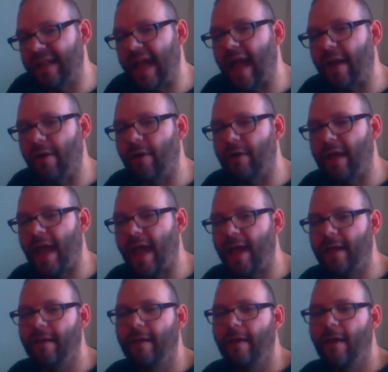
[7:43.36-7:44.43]
that,
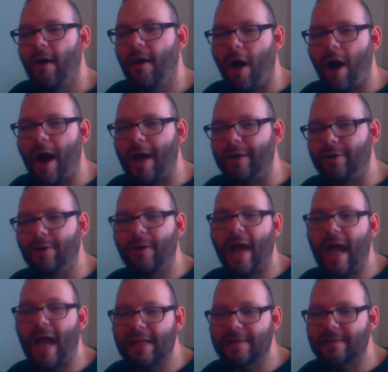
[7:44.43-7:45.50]
okay? All right, you
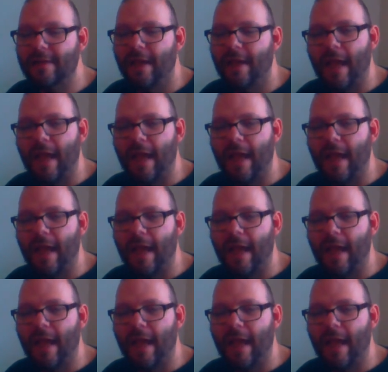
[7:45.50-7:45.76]
guys,